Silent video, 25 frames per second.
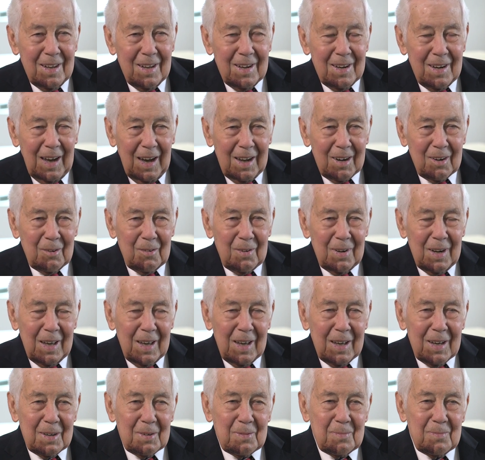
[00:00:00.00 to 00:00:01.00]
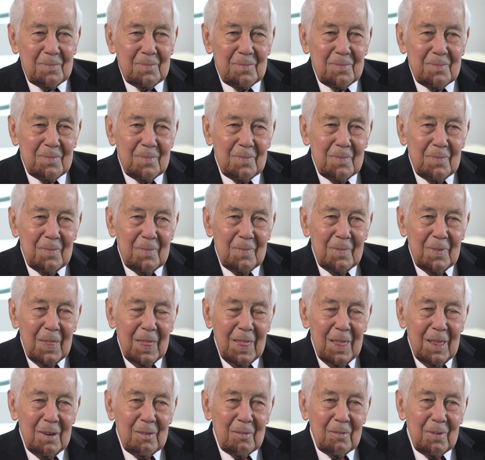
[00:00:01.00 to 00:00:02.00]
not only
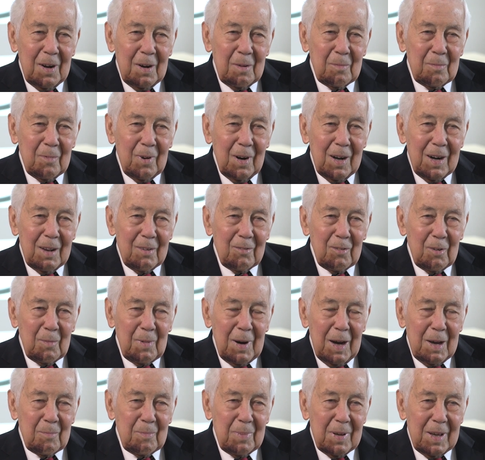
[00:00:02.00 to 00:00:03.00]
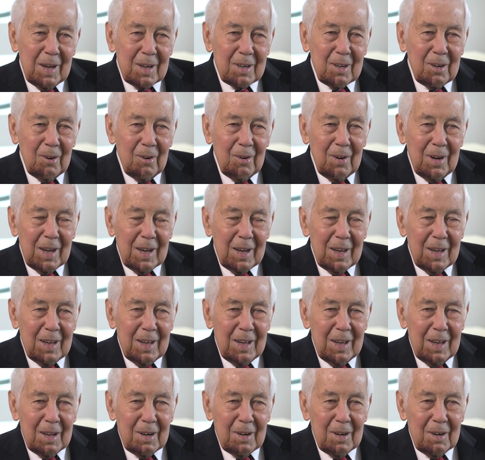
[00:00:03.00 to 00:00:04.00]
from whatever might be occurring
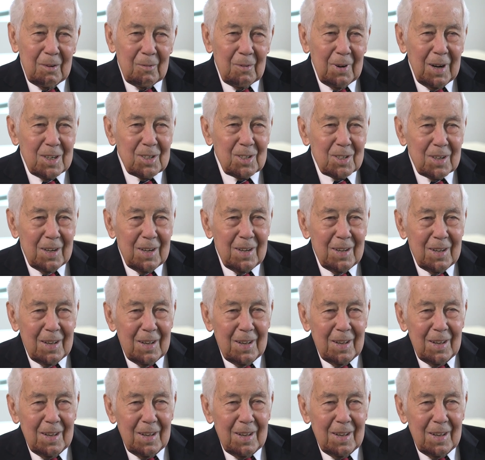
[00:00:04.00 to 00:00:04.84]
in Russia.